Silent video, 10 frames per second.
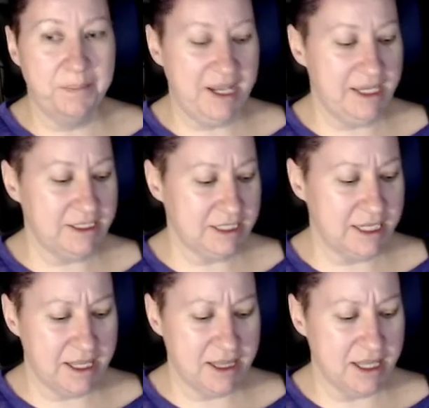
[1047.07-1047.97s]

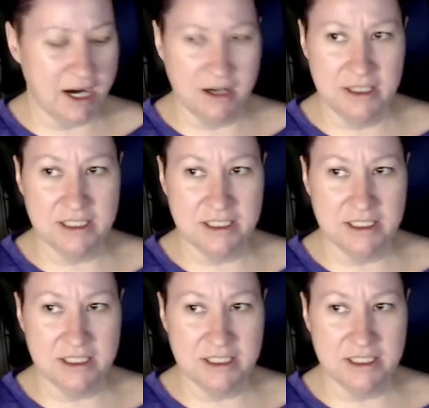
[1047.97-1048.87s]
pasting in there is
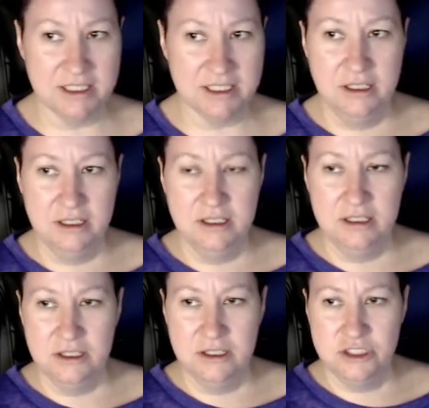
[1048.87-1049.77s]
like
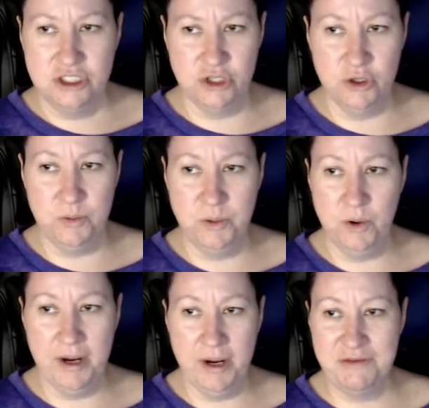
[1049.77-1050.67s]

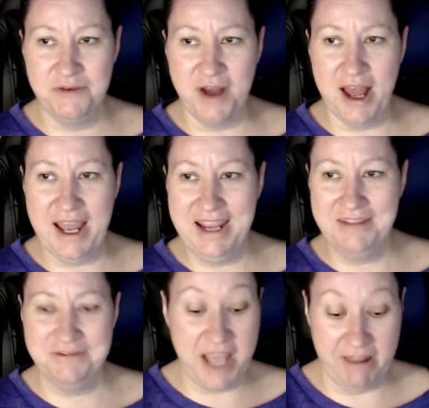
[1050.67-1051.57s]
2.5.